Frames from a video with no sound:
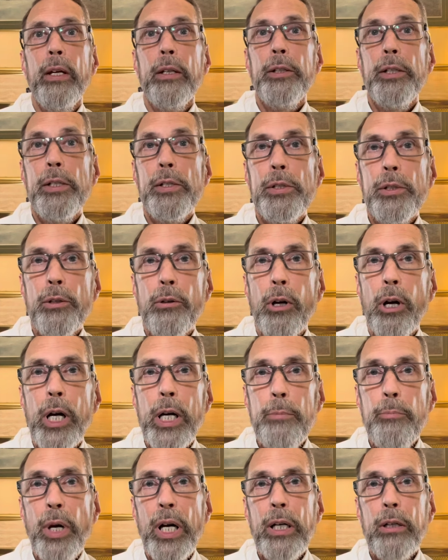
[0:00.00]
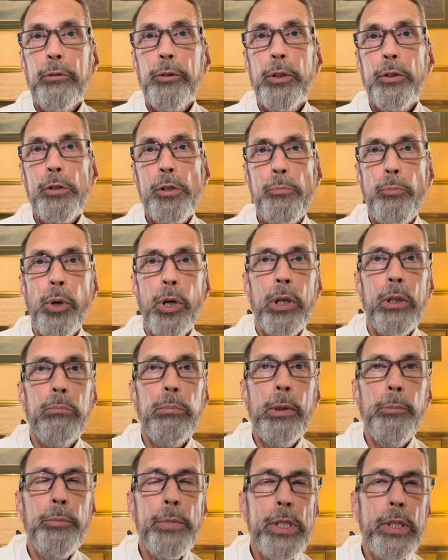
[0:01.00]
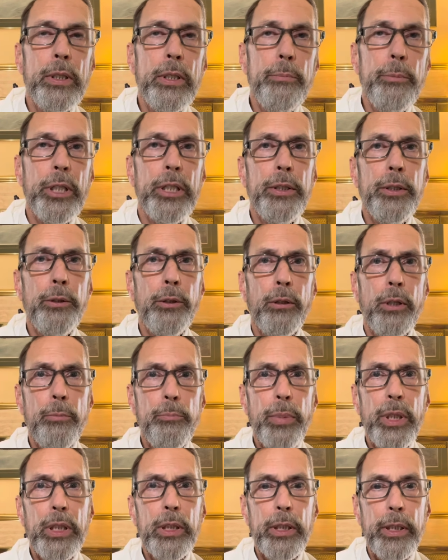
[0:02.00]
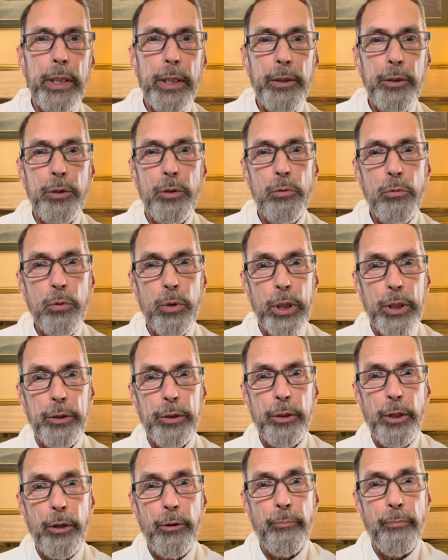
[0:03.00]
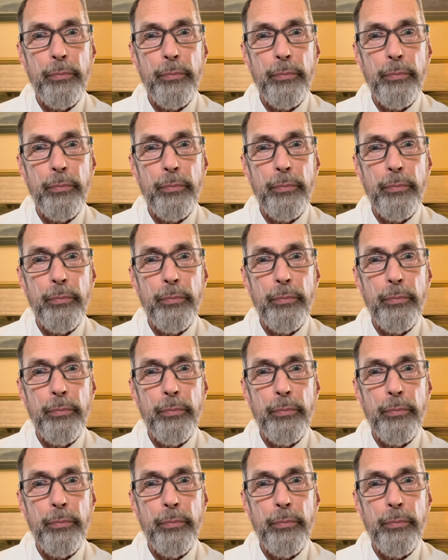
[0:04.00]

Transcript: describe how those problems limit your ability to work.